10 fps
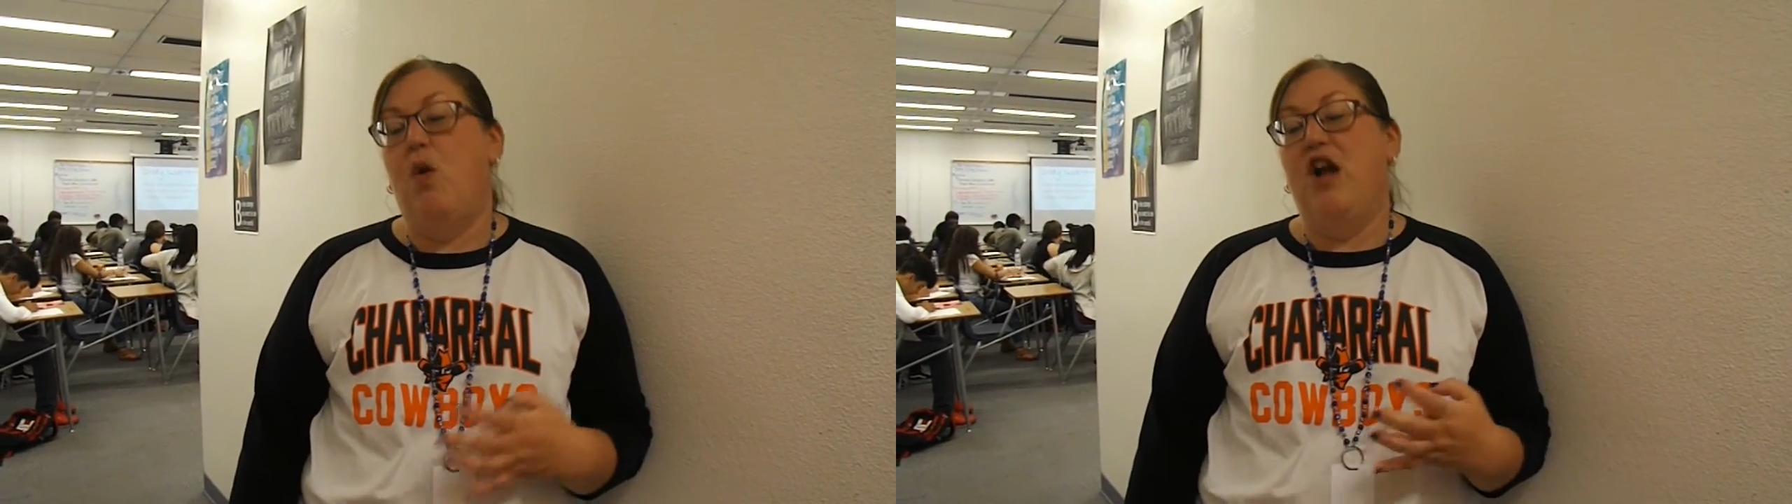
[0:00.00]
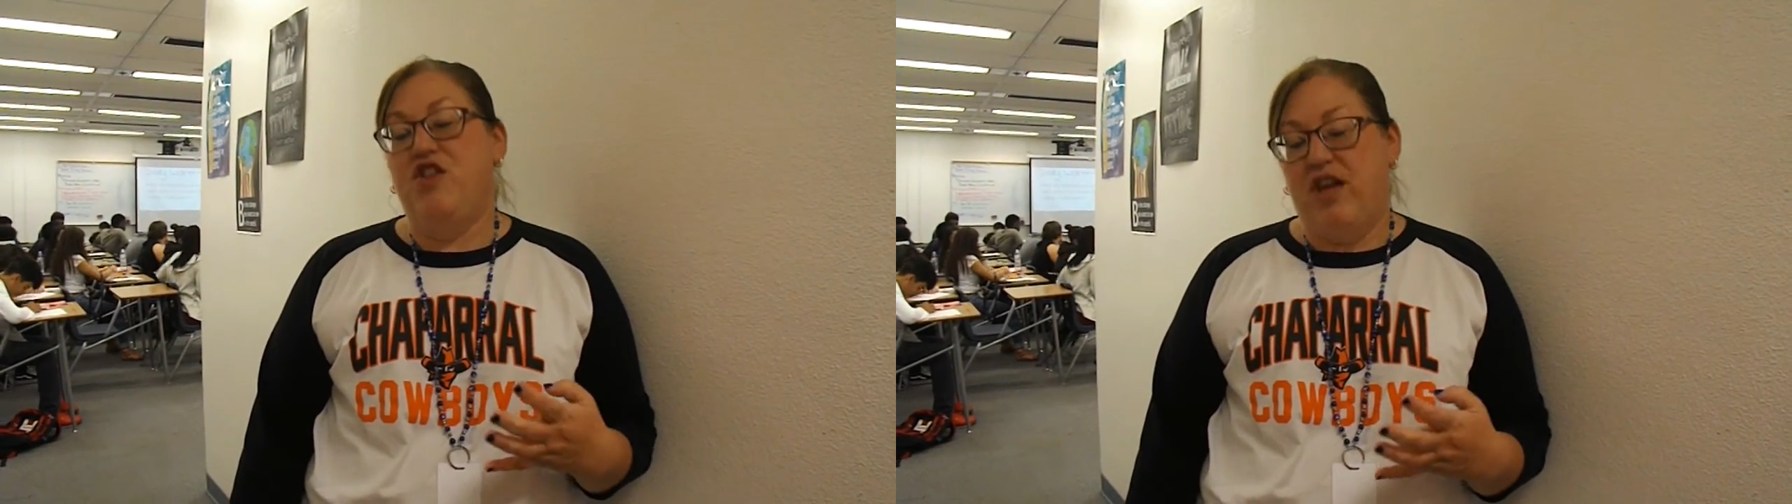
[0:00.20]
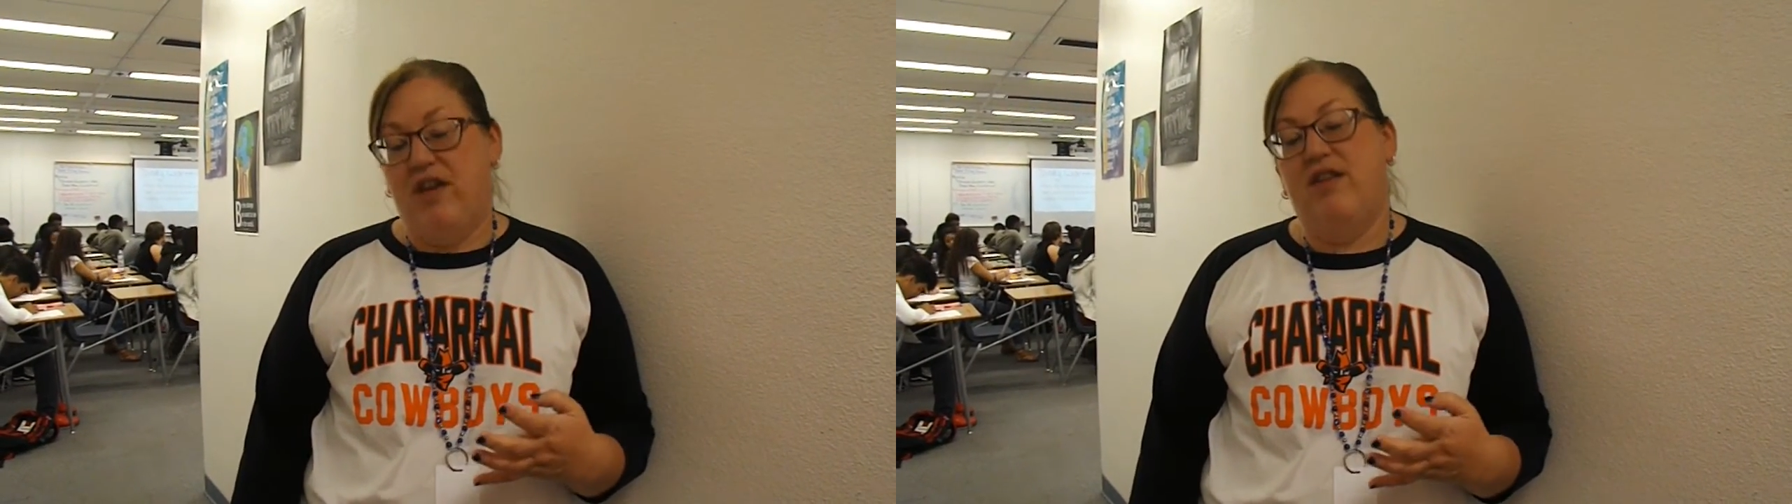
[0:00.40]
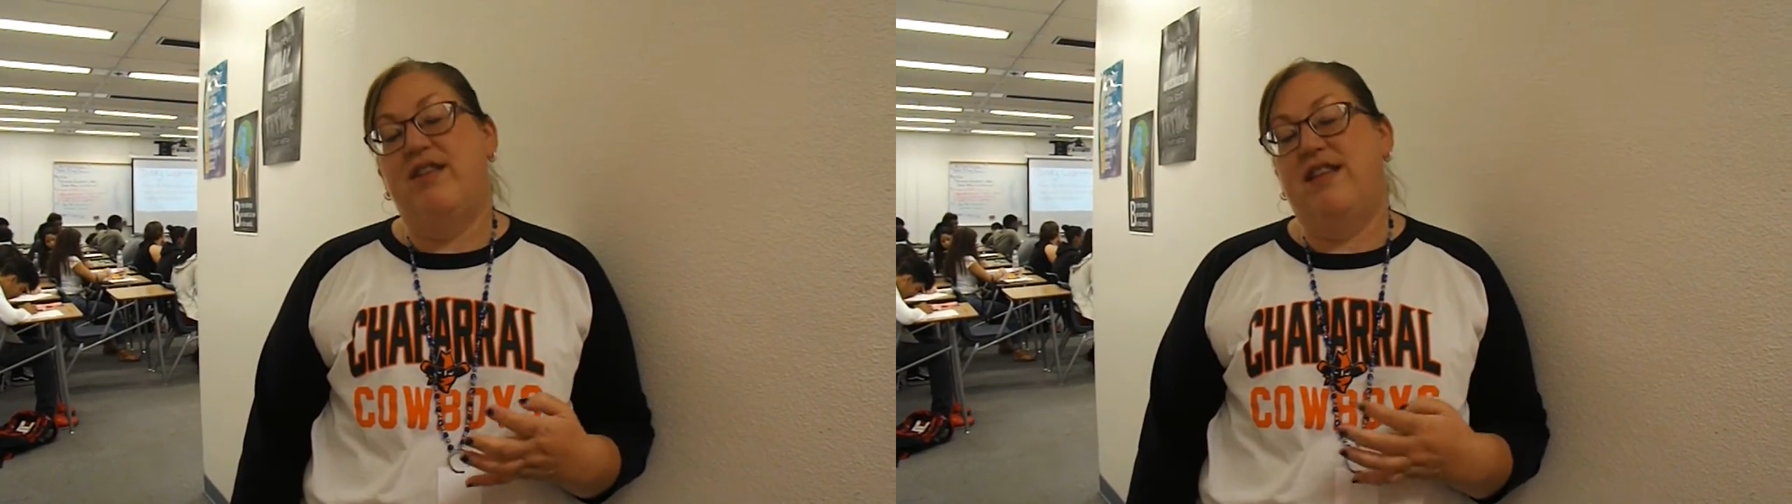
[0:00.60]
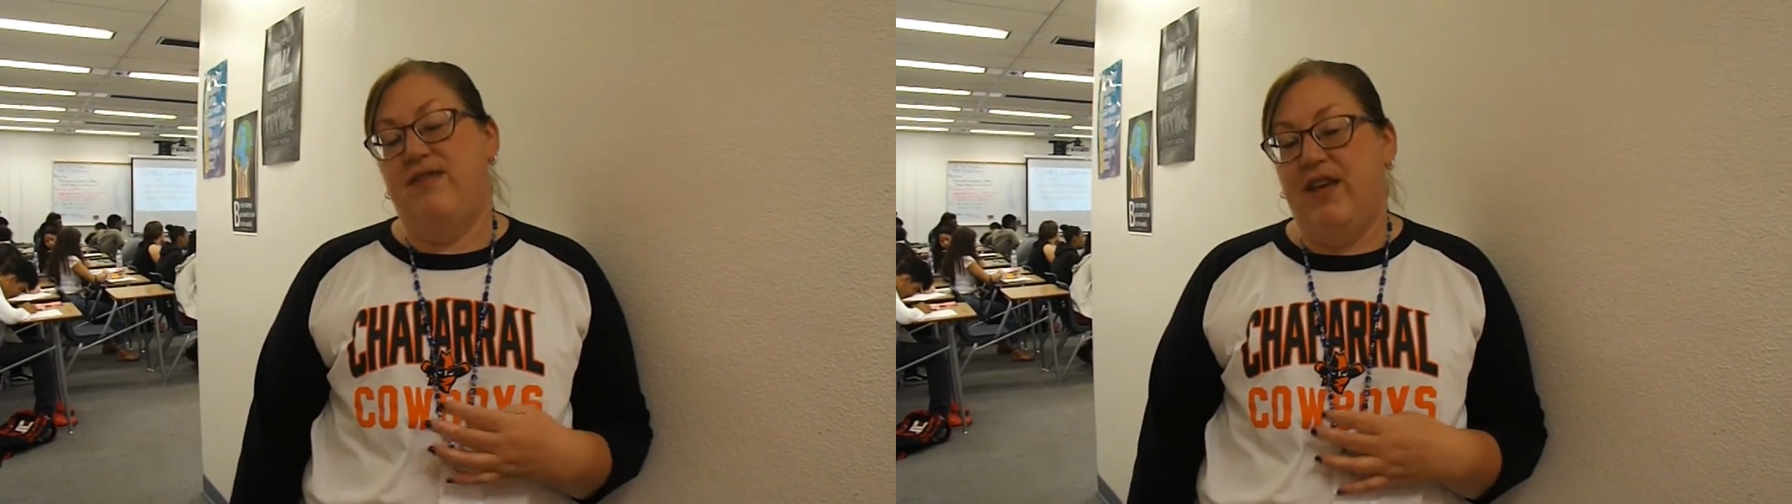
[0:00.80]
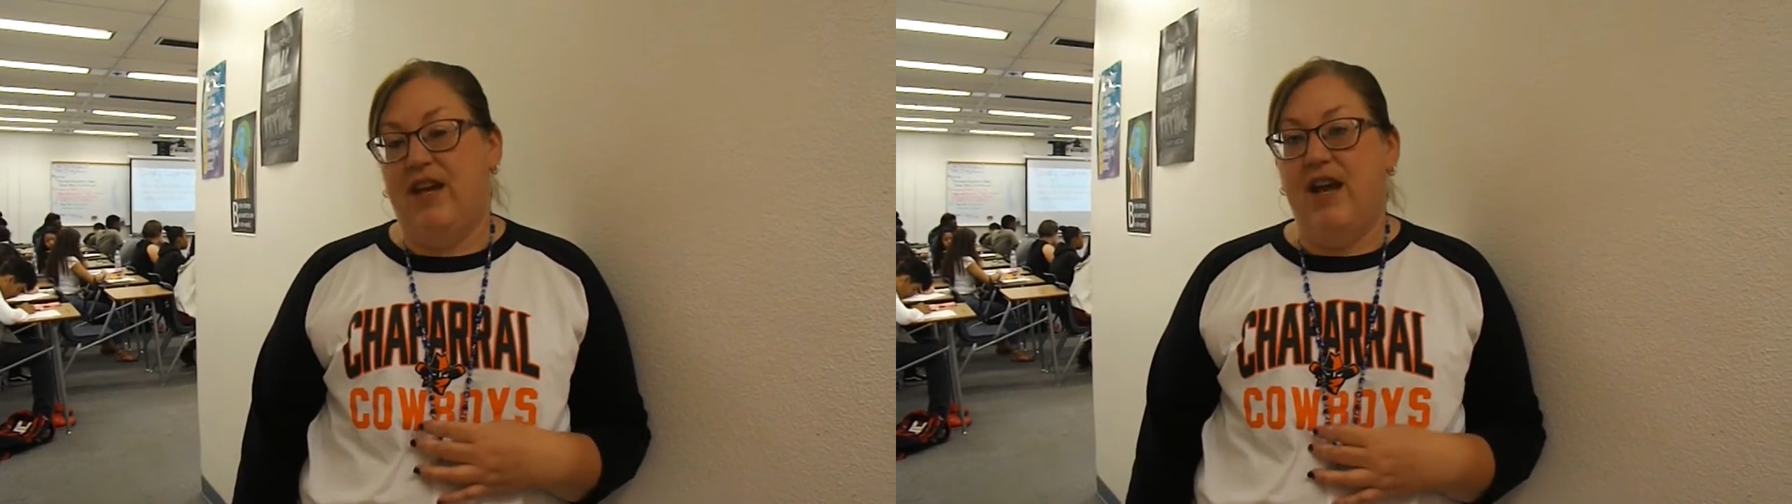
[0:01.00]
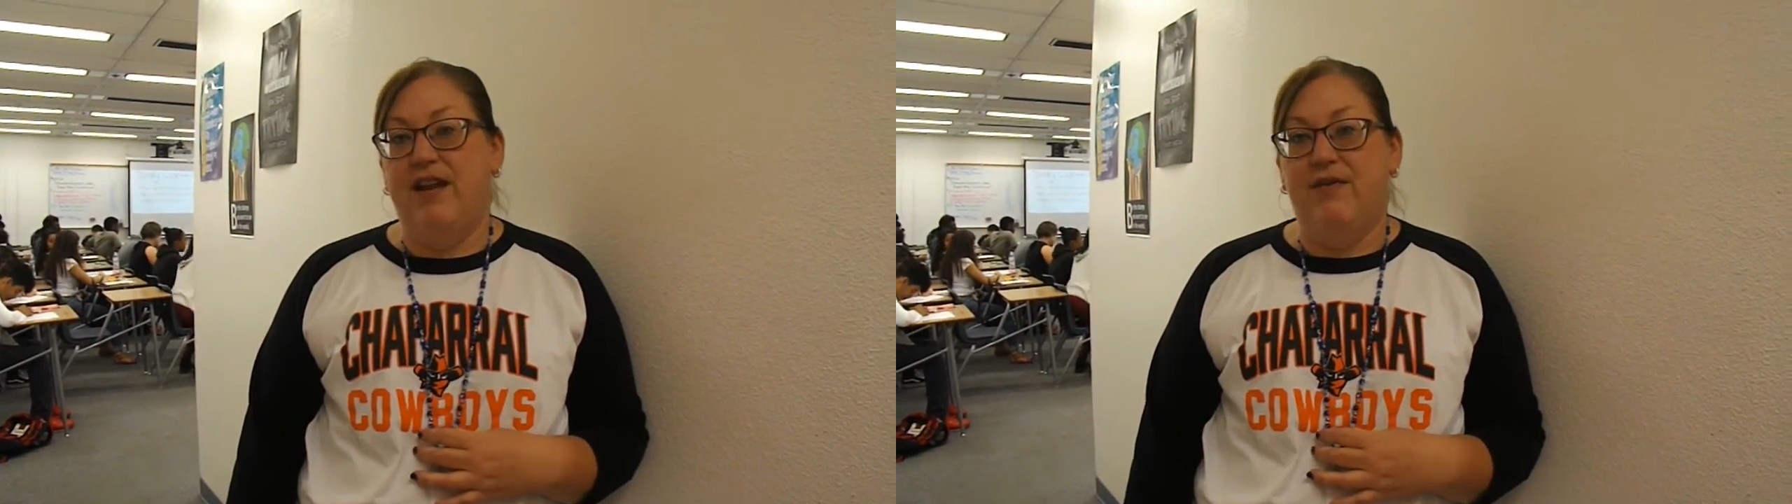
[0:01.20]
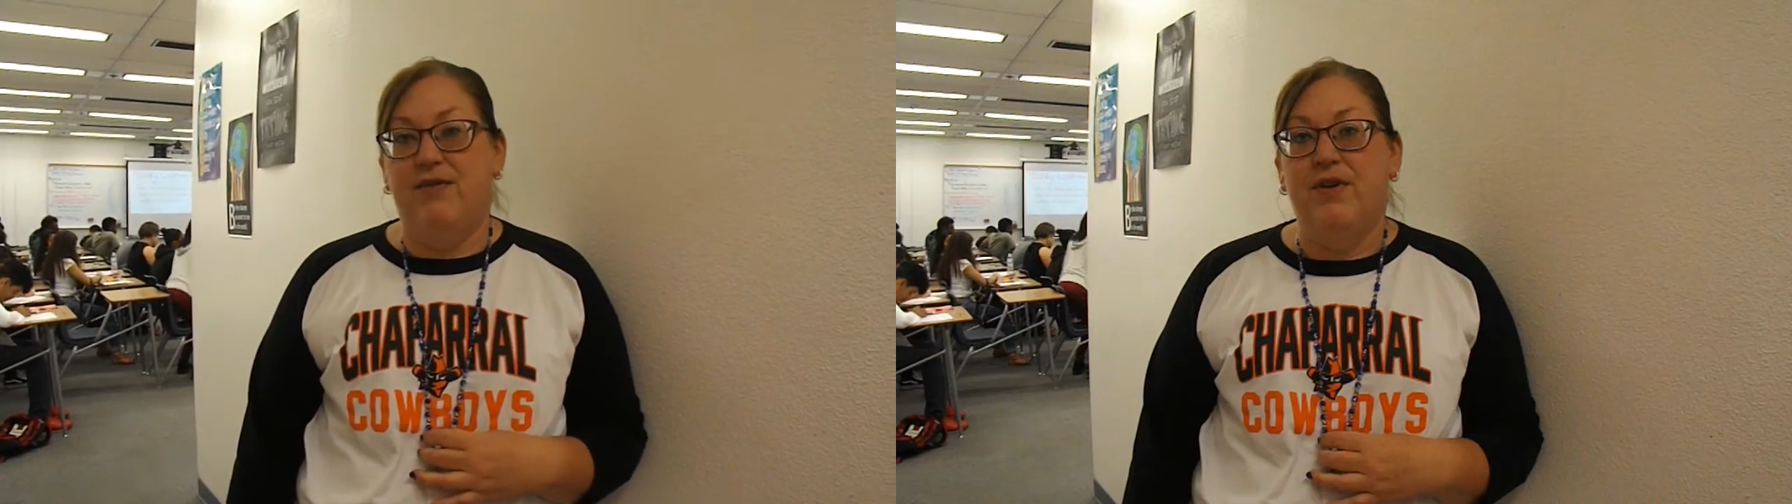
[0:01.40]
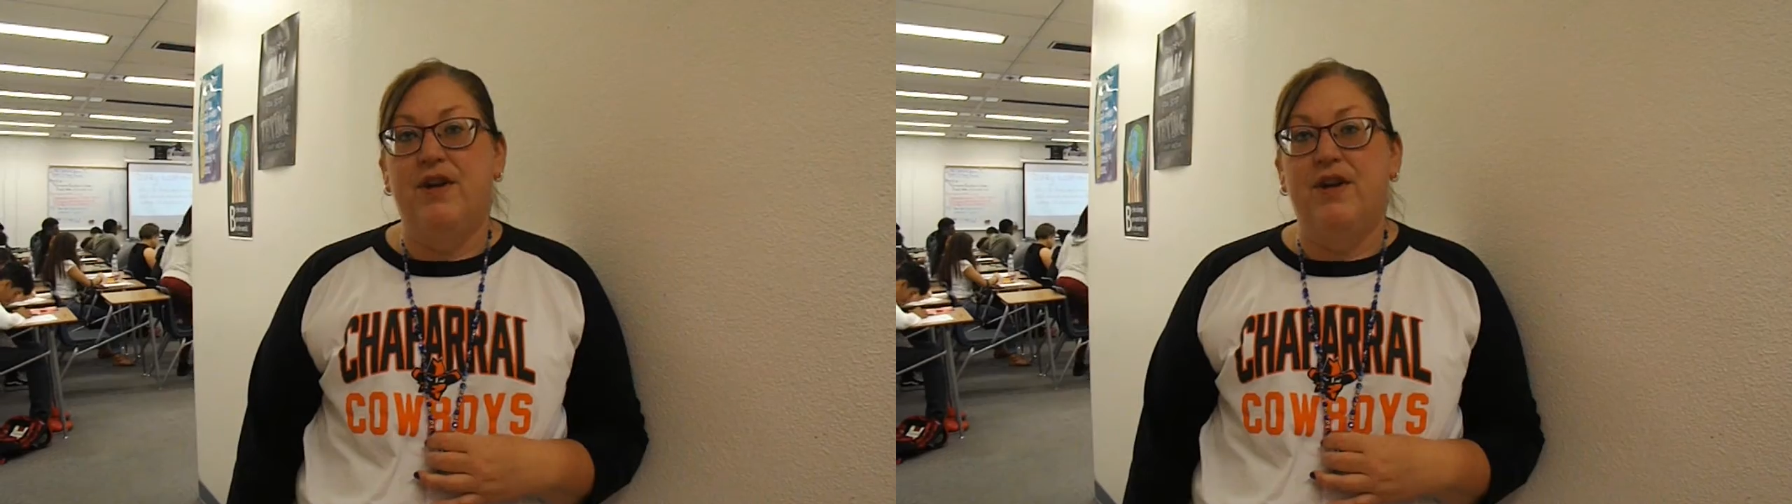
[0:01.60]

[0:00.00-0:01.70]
Watching it on TV kind of,